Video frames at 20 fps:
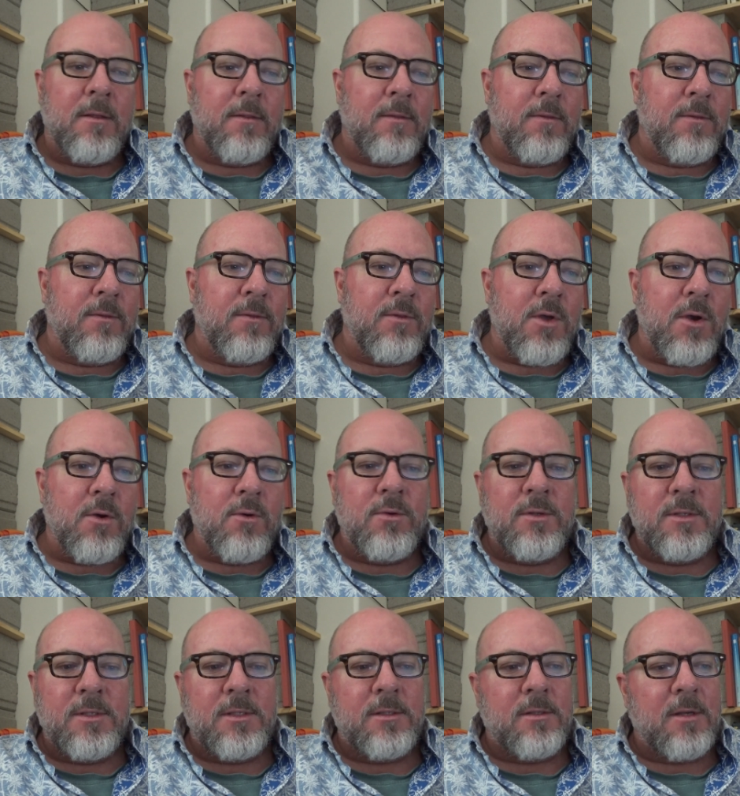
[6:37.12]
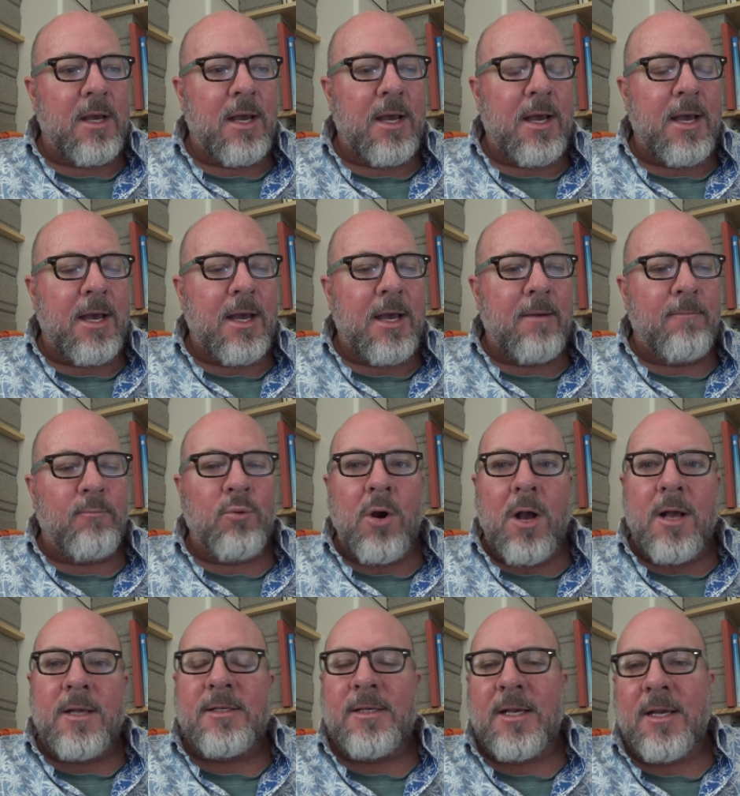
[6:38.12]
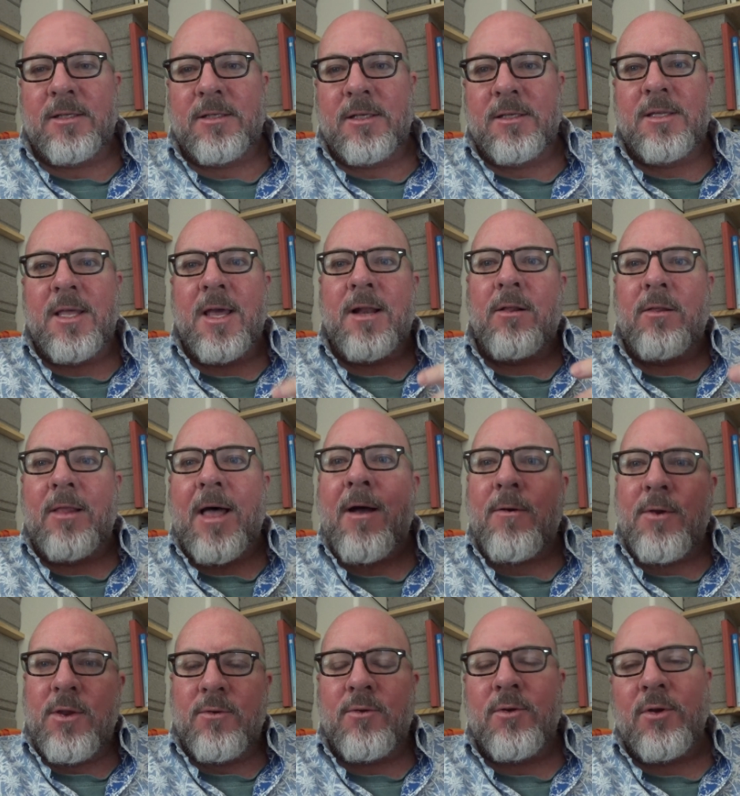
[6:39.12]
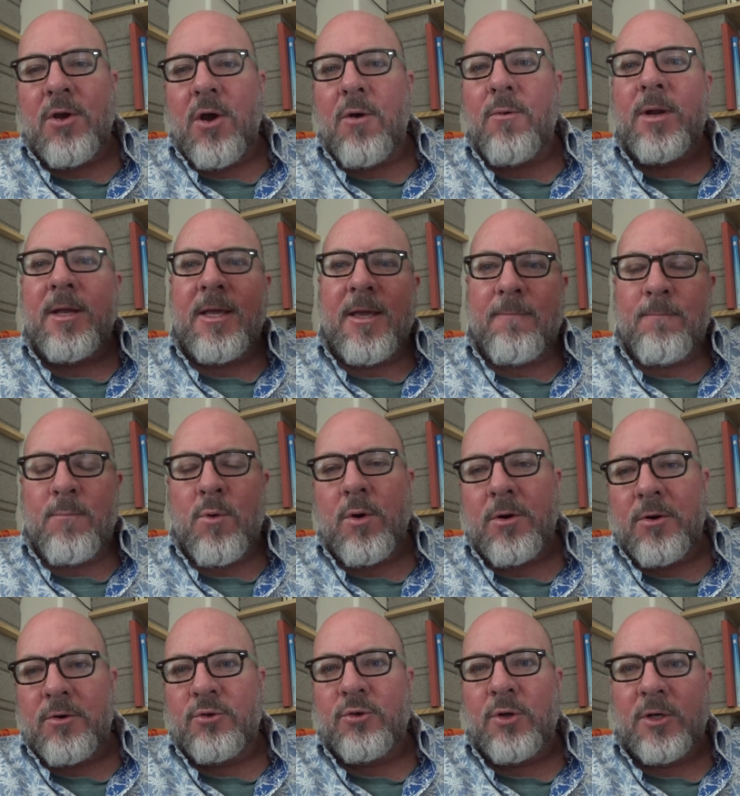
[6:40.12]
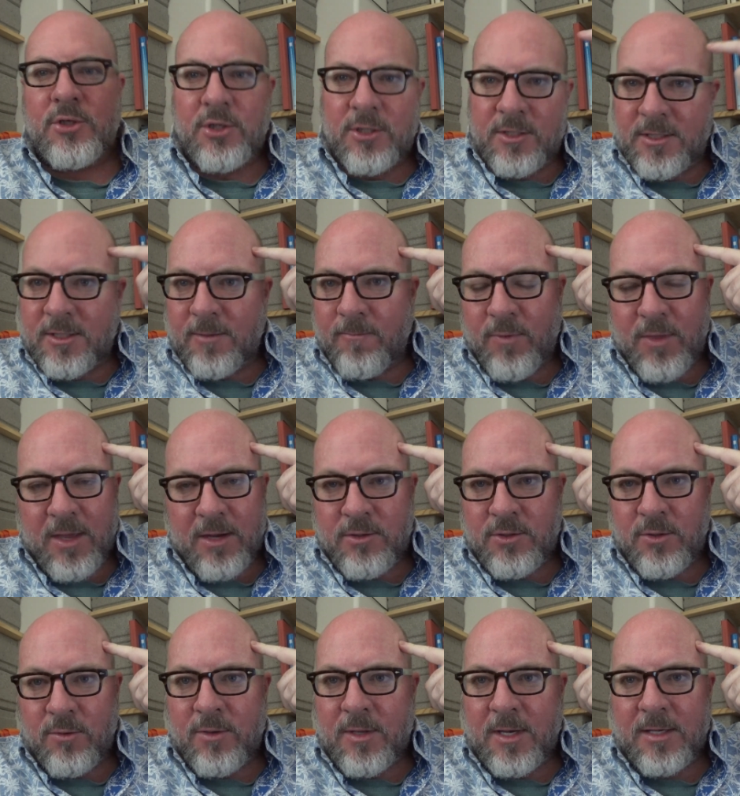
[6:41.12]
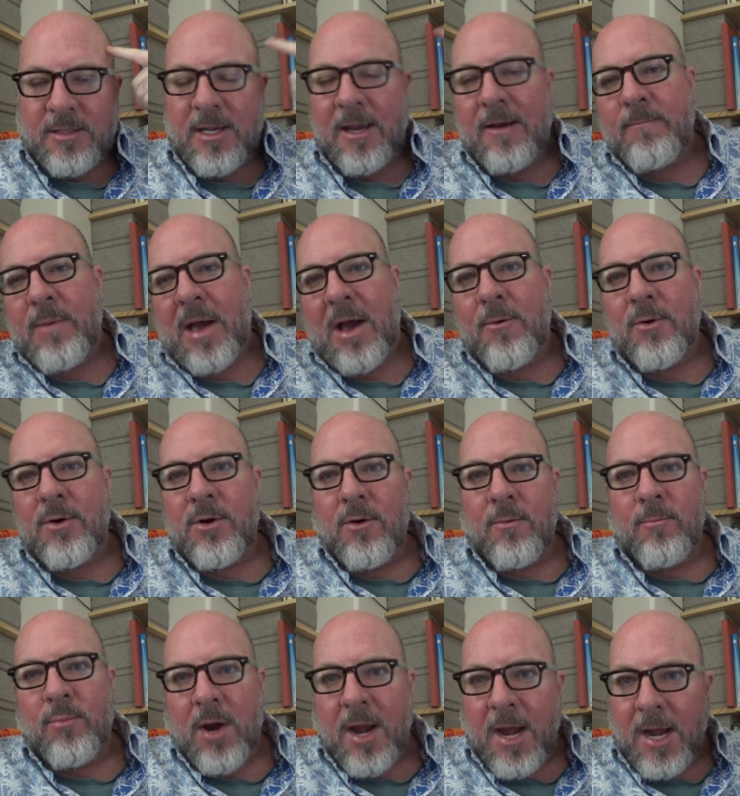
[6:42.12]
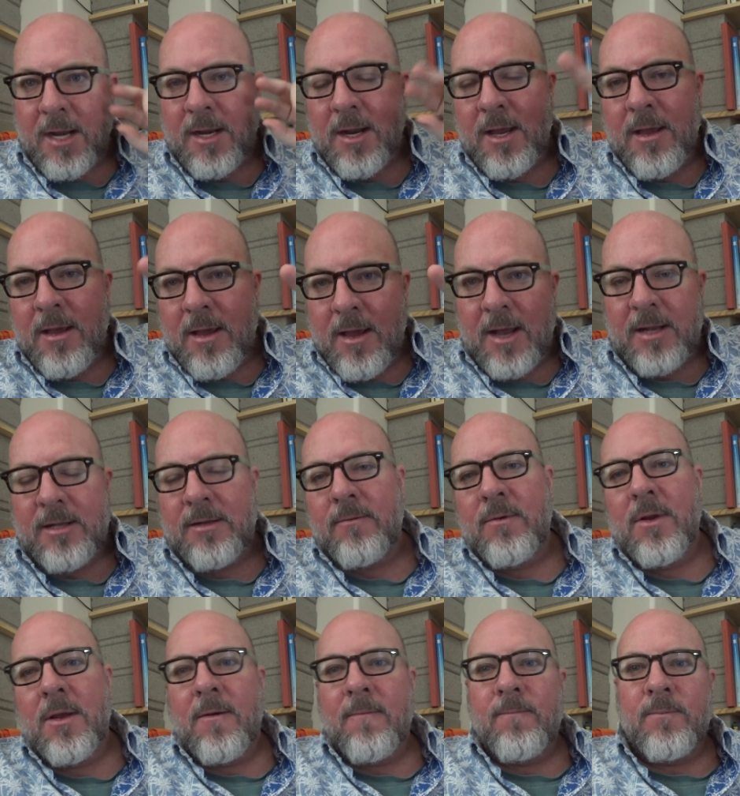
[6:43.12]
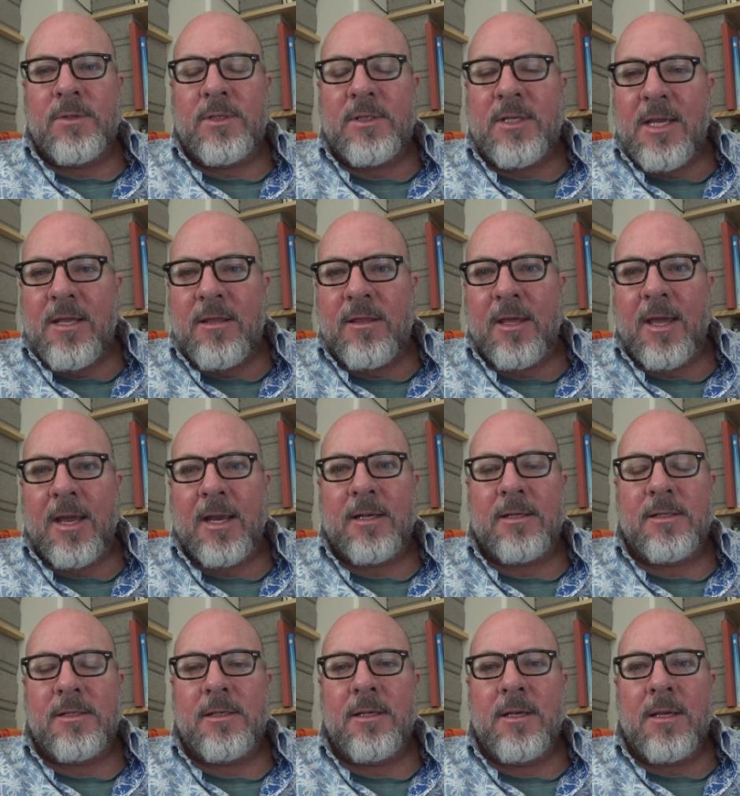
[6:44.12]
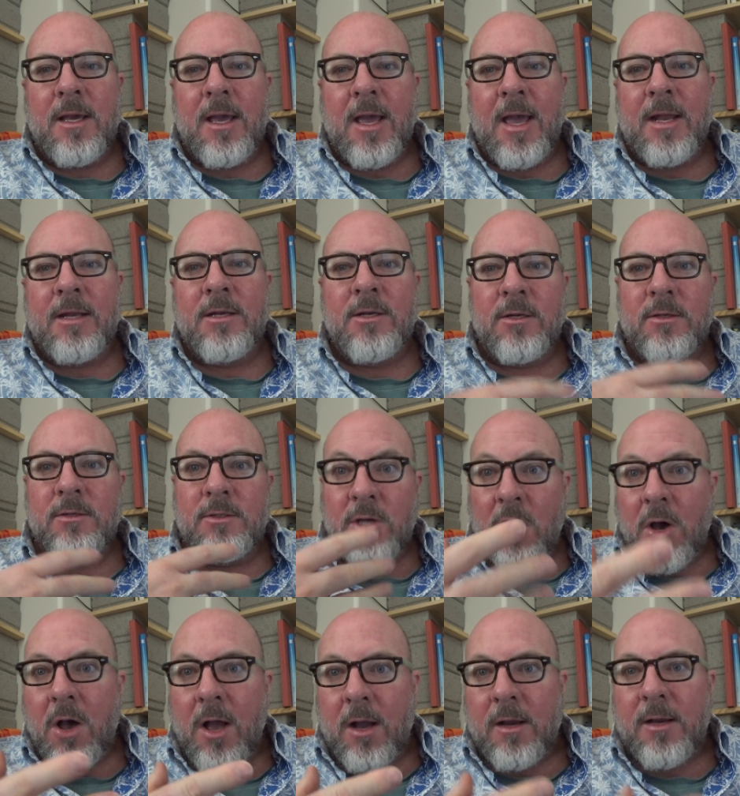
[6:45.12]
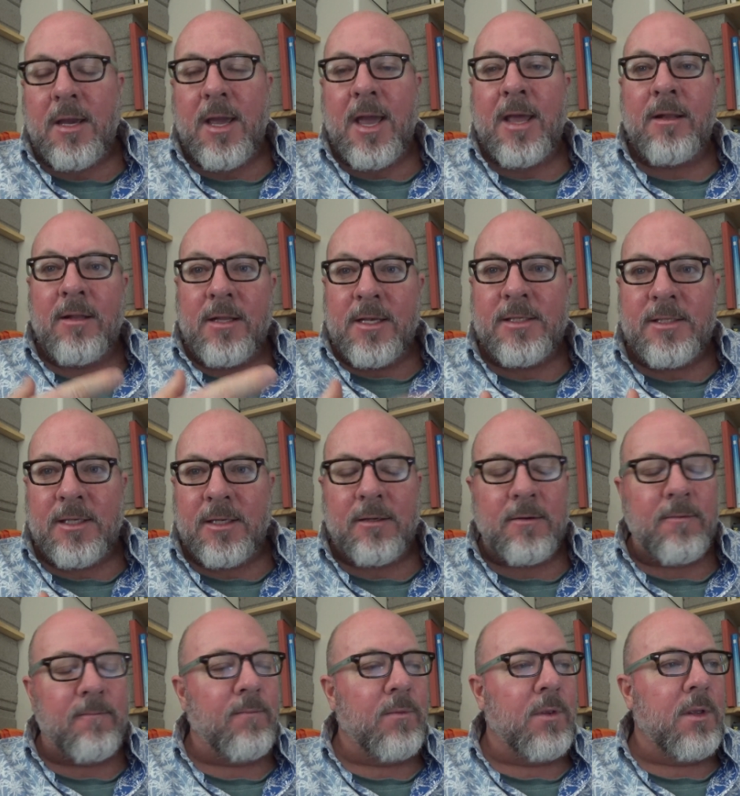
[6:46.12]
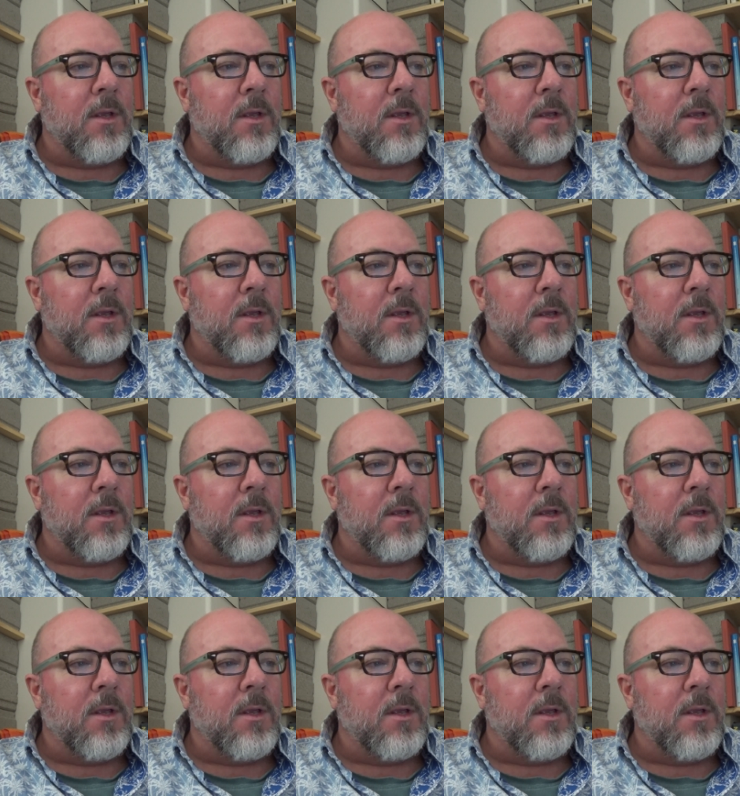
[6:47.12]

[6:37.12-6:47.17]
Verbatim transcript: those uh, processes then allow you to go and get more nutrition to th do things like power your brain and see things and talk and listen.